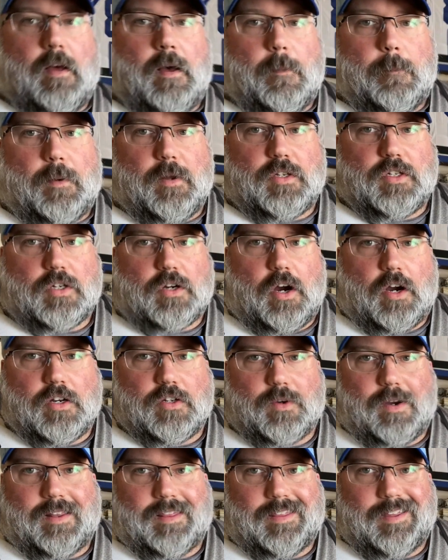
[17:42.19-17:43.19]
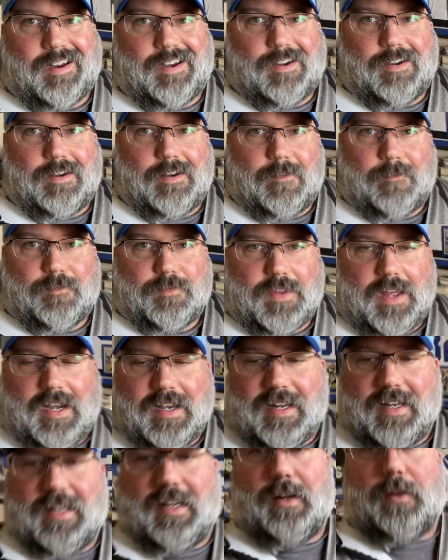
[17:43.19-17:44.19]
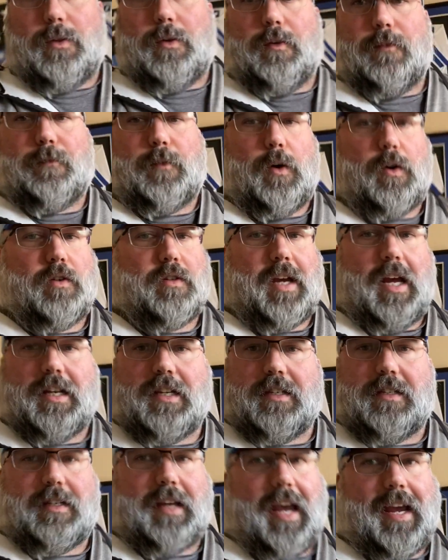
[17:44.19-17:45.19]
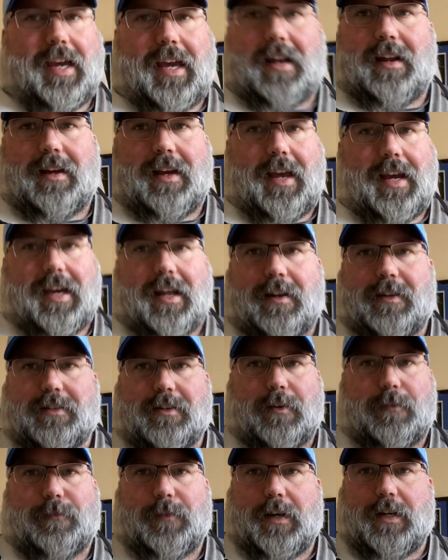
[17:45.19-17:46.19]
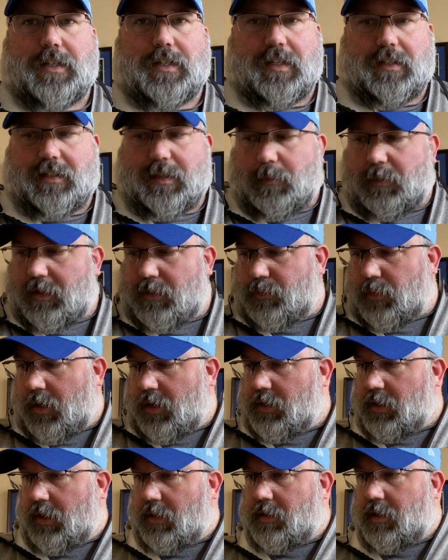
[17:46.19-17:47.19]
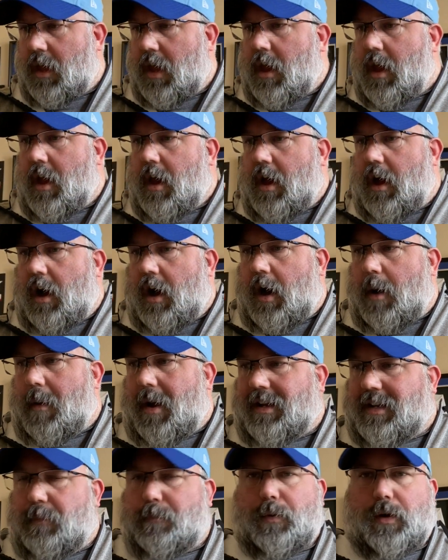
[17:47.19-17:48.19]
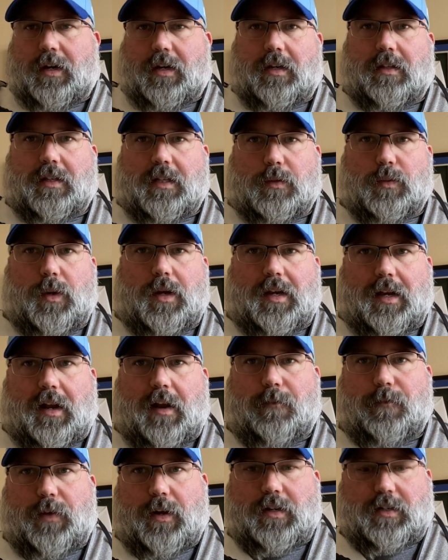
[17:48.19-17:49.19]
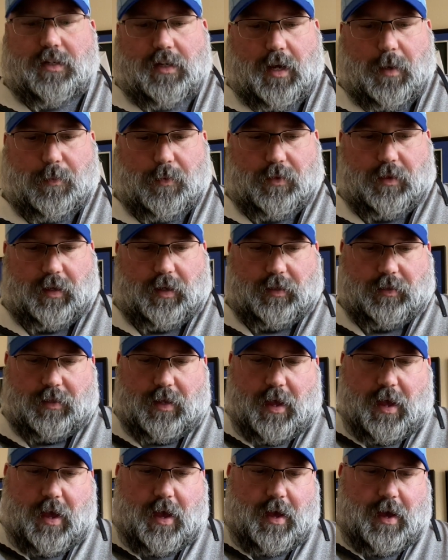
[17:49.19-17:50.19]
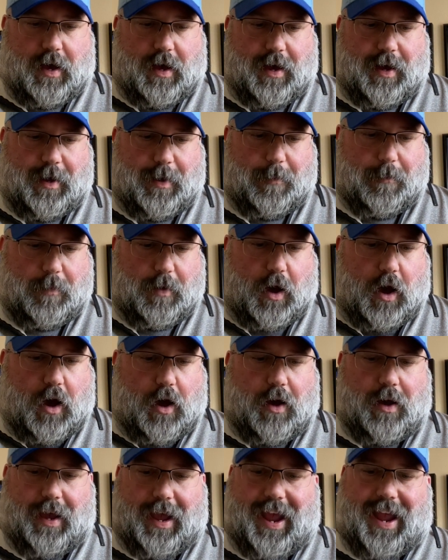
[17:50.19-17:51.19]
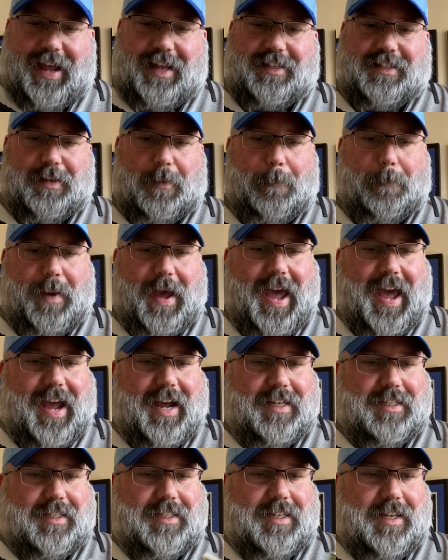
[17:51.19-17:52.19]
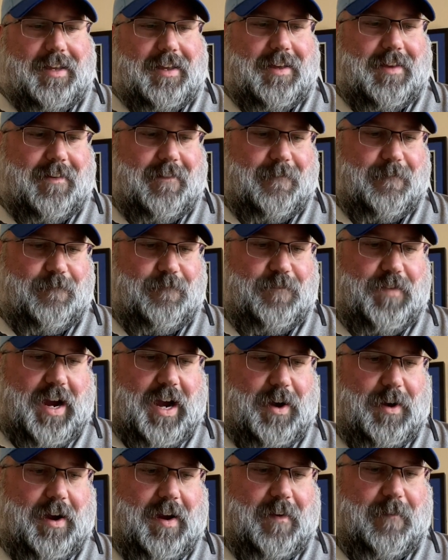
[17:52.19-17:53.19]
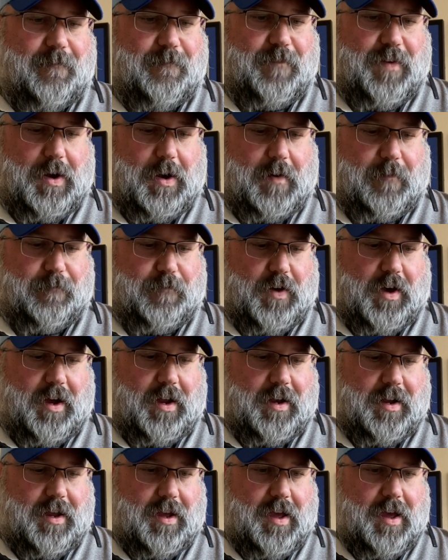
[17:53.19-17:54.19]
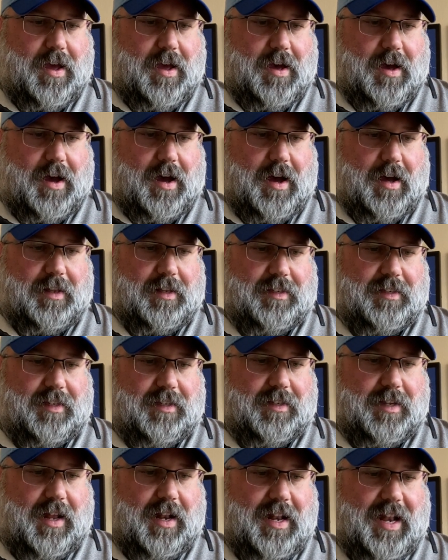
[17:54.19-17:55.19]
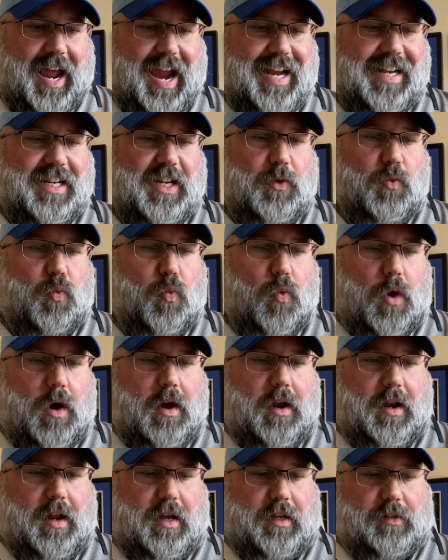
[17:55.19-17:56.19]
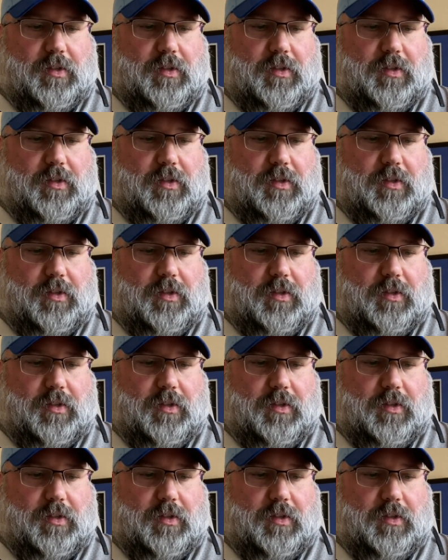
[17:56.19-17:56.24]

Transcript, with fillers: bunch of cards right there that I need to get through first. I just, I gotta, I gotta start finishing some of these projects. Uh, I did pretty good this weekend. I finished a couple things. Um, oh, and some packs. Very, very fun. Uh, this is 91